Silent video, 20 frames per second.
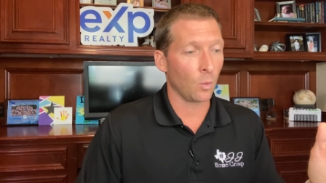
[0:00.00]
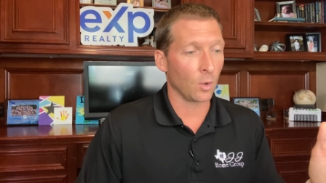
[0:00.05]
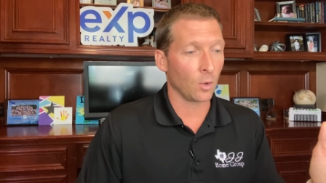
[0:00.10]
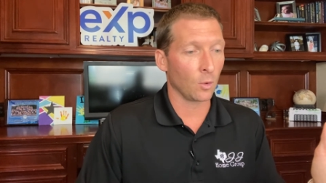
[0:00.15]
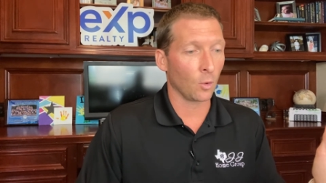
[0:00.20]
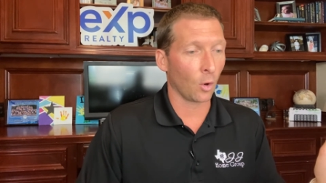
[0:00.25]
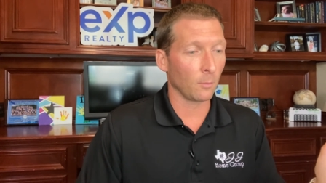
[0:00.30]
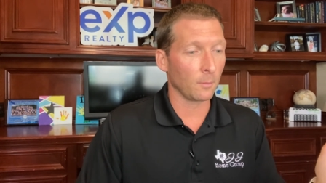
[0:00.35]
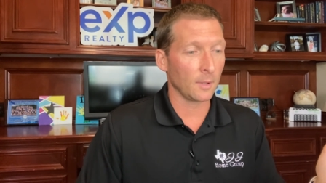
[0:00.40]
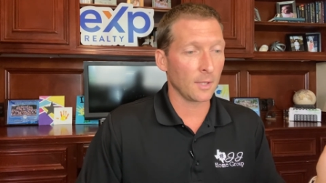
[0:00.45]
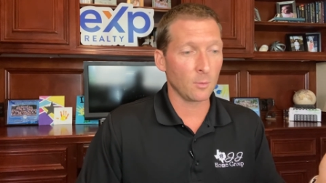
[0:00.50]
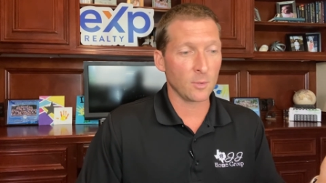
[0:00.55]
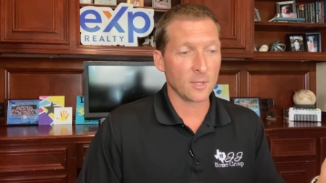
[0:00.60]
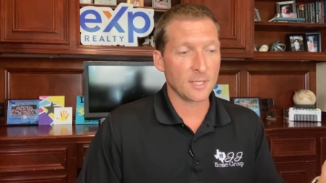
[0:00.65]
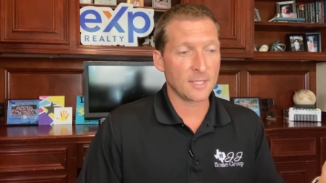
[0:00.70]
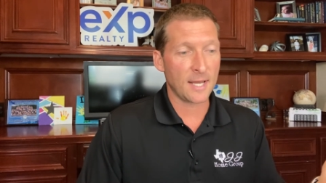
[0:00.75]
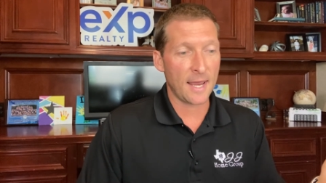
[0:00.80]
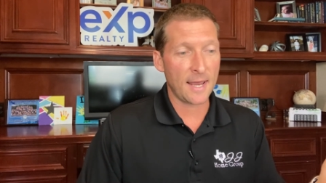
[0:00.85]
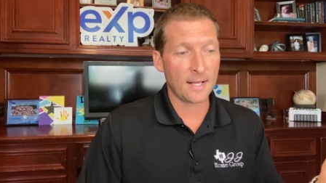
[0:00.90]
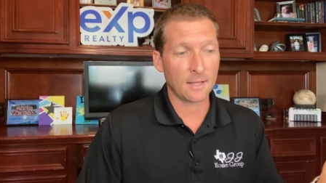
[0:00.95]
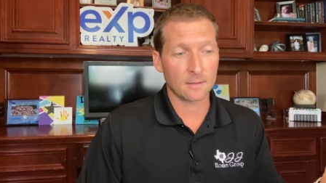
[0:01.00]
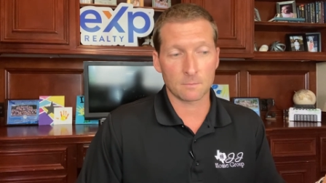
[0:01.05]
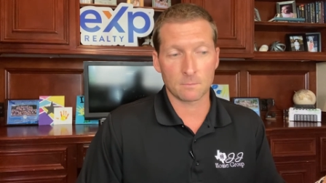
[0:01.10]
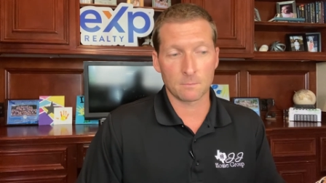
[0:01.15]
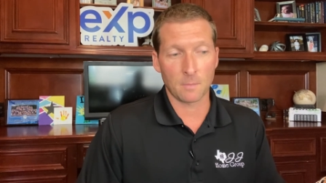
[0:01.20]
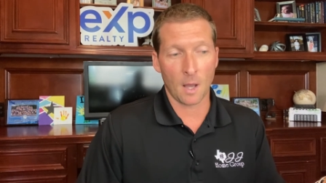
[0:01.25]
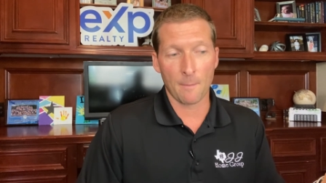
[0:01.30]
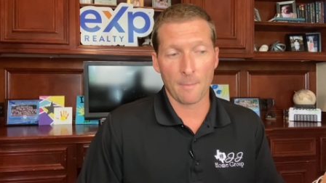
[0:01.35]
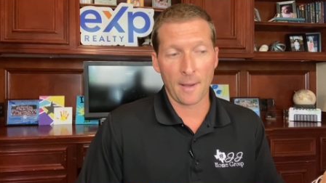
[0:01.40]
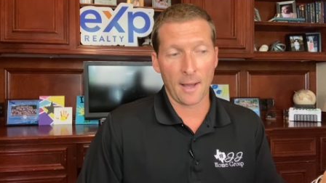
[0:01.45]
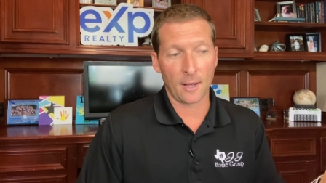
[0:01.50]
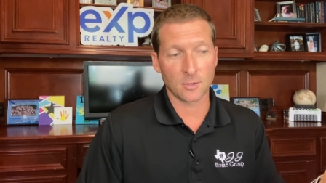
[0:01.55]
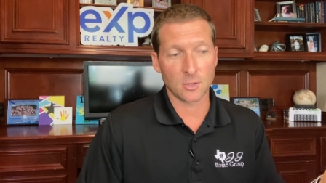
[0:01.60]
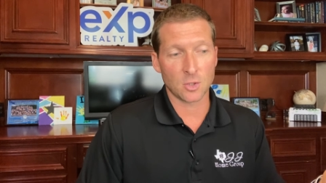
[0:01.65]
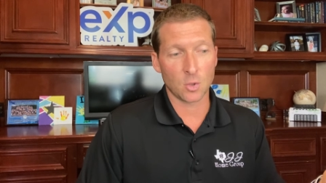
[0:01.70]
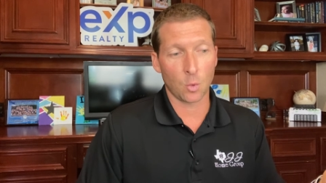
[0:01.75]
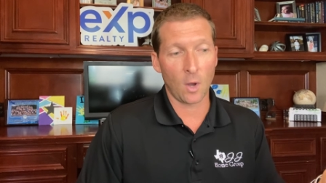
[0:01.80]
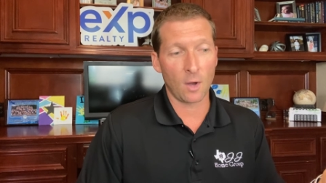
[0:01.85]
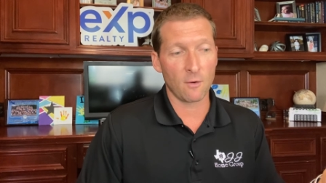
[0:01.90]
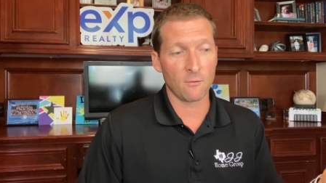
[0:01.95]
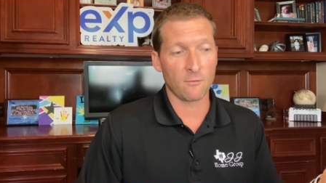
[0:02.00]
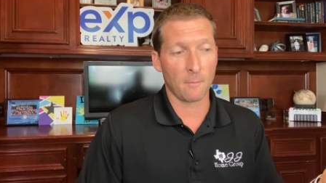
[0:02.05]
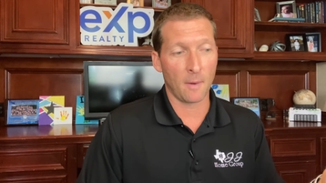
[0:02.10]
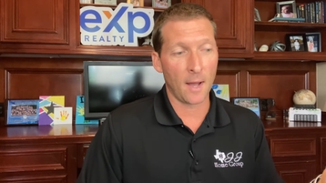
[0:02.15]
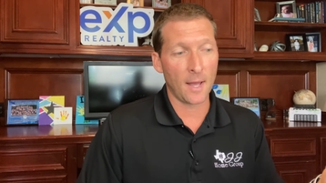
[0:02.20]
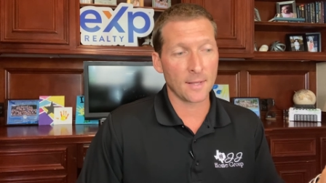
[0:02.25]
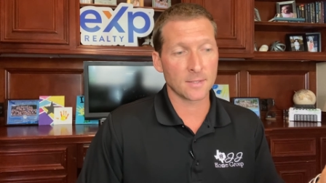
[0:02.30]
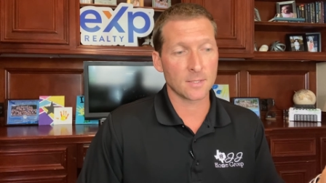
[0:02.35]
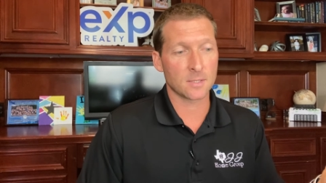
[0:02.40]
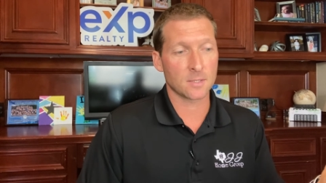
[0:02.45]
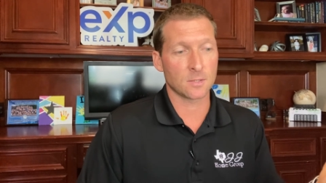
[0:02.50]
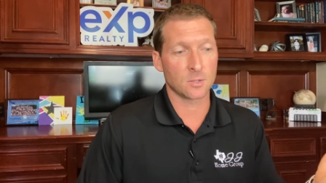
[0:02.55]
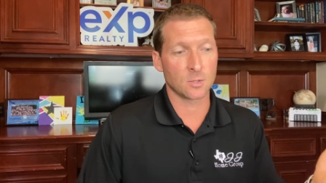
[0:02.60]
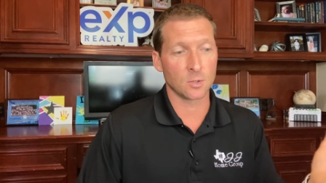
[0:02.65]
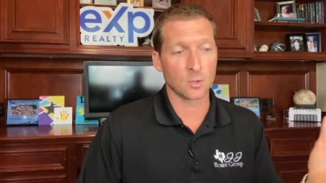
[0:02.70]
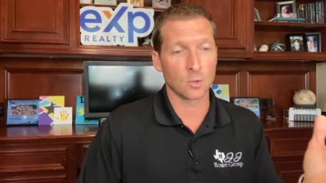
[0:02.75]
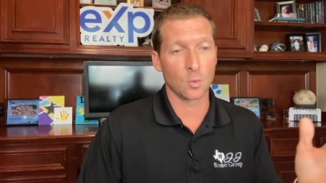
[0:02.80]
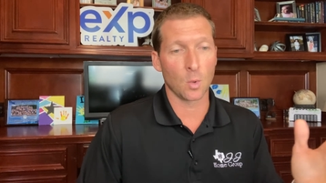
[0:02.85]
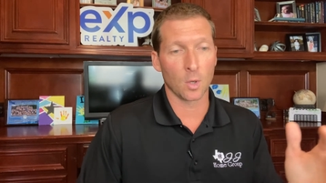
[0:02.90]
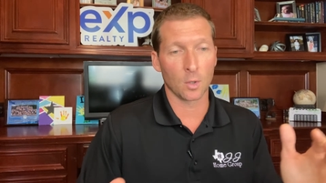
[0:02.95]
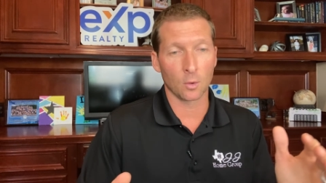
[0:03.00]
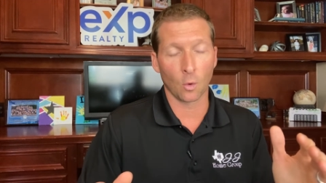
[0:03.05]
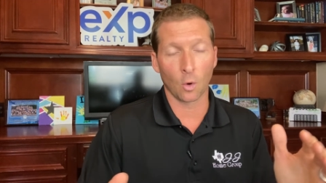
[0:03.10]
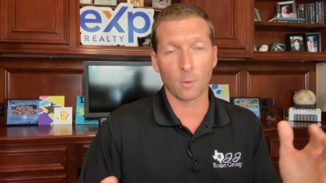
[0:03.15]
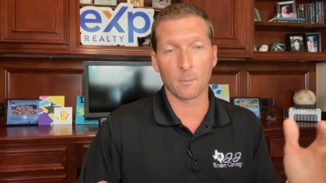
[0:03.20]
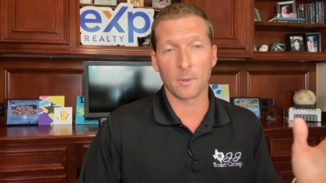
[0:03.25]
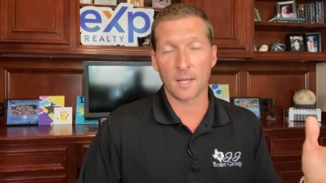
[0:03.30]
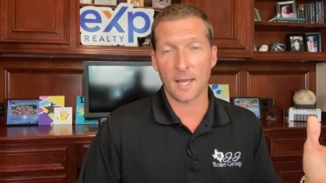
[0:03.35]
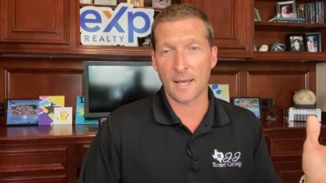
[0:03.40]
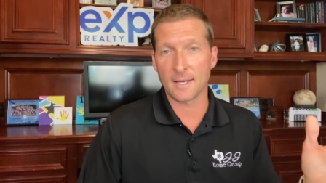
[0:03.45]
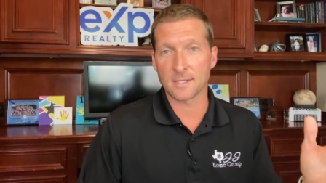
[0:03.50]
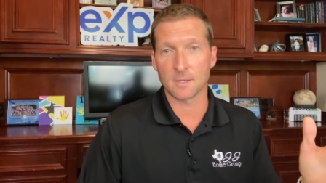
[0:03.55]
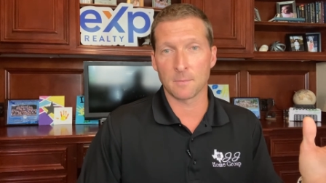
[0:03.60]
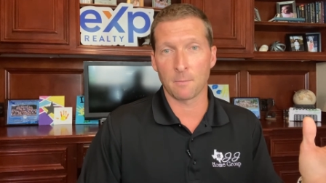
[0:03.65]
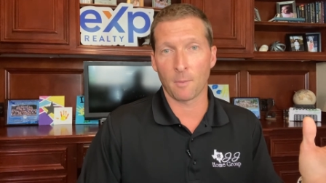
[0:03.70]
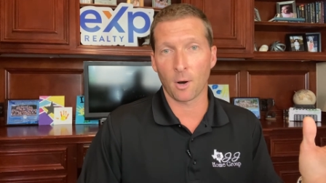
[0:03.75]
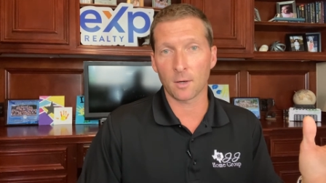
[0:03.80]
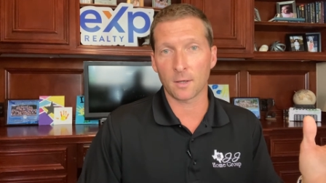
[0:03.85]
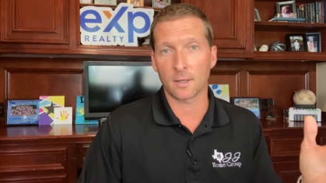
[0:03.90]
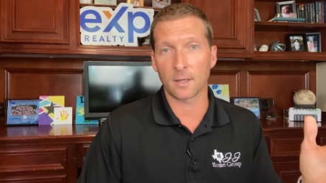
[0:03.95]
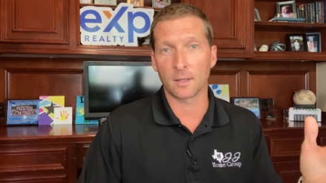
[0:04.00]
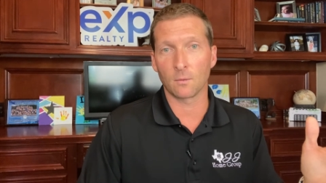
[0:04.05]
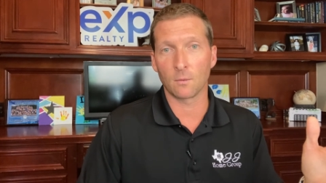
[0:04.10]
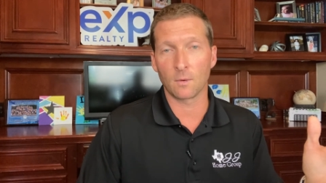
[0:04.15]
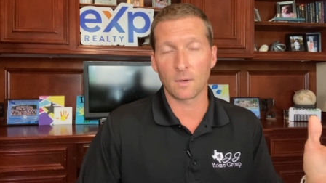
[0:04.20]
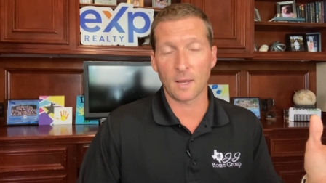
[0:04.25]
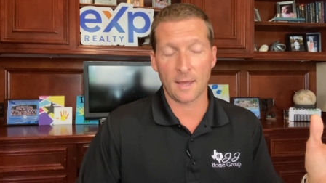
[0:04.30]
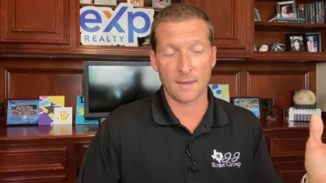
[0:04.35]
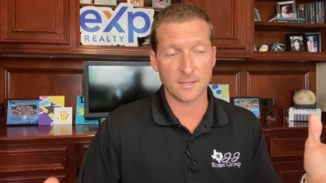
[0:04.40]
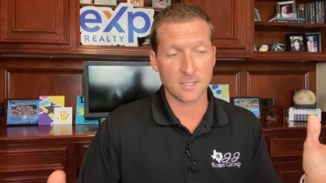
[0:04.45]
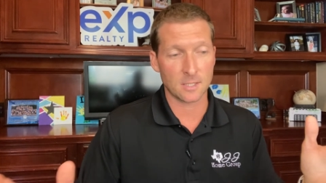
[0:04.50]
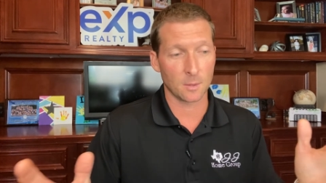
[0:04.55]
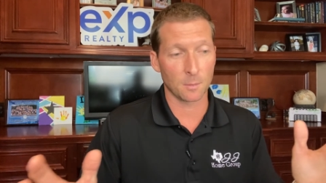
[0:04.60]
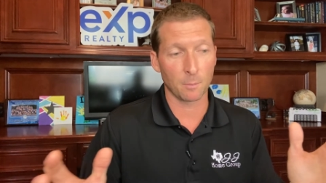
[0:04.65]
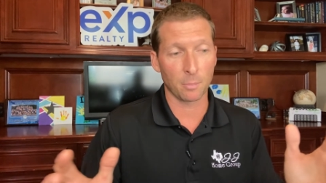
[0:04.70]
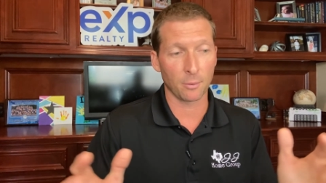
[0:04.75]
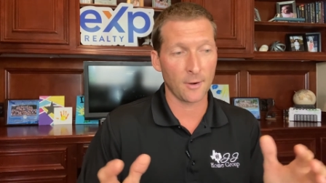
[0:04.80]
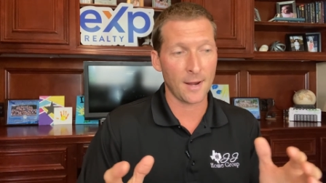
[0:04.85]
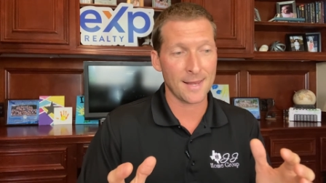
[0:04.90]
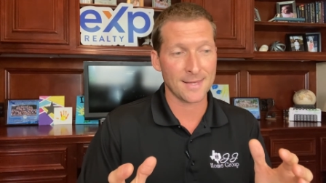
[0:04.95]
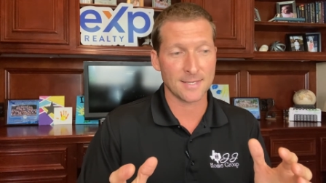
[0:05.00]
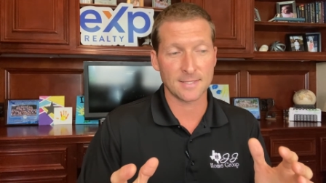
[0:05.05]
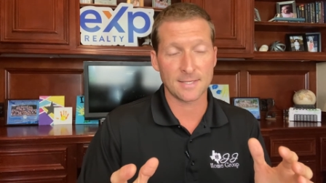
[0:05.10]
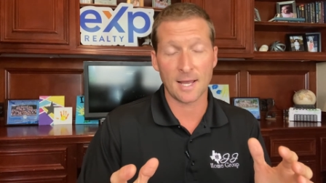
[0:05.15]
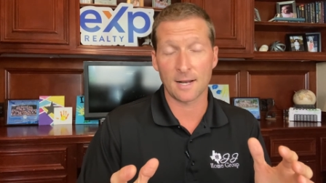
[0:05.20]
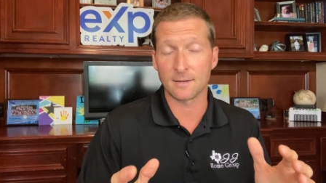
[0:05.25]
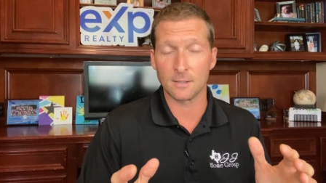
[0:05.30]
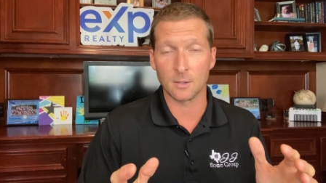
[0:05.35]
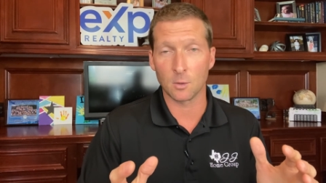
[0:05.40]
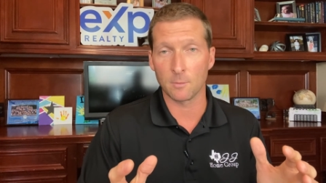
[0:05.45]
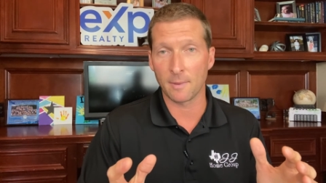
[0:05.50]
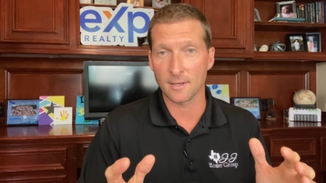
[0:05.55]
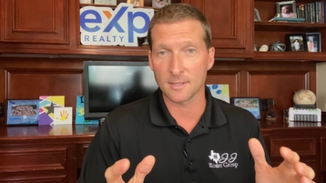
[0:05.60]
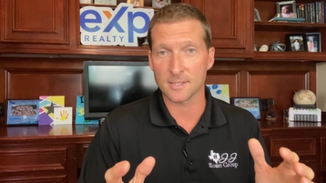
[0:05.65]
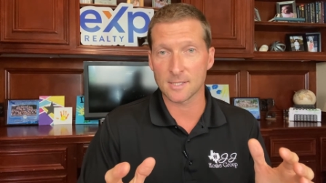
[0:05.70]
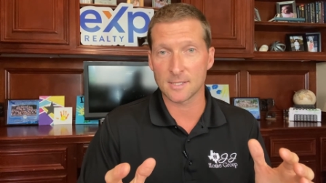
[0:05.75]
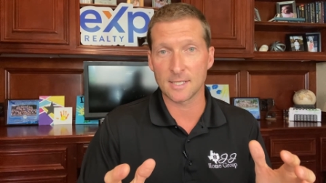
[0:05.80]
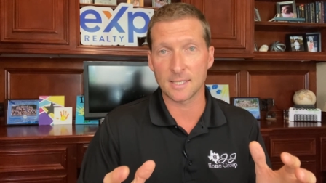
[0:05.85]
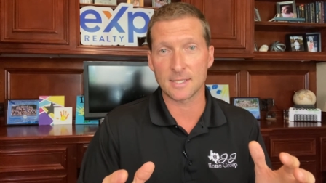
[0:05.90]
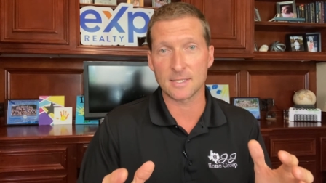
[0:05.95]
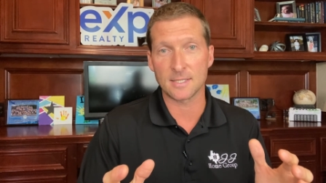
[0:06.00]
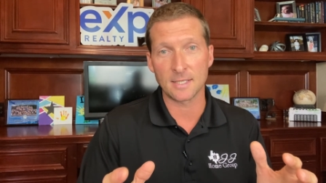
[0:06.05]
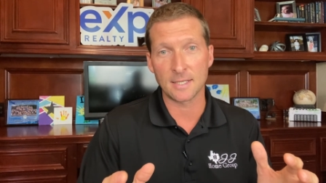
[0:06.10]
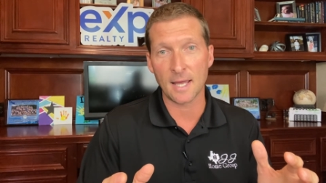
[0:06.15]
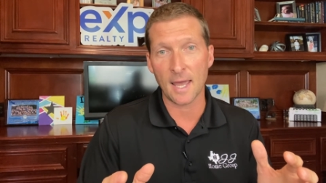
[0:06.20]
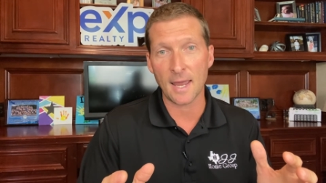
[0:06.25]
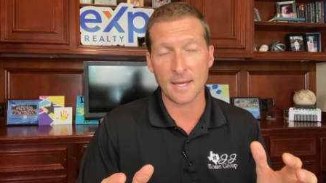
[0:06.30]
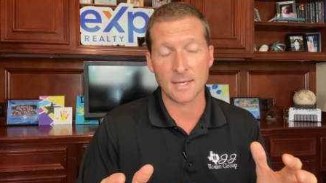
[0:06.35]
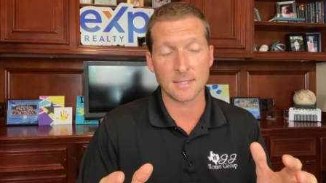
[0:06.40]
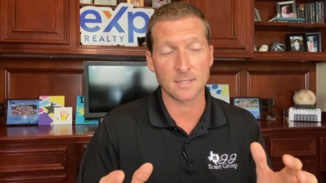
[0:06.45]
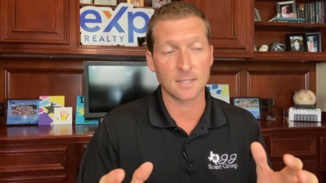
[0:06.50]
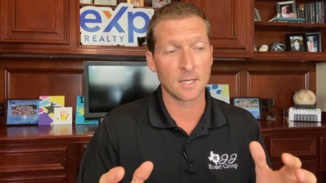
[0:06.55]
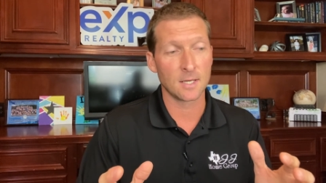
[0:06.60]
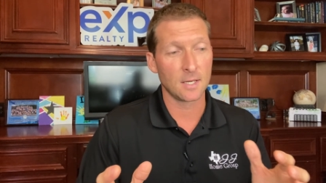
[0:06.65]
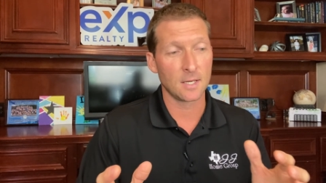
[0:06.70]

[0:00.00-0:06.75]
what normally would take about 12 months to normalize a market has compressed down into about 60 days.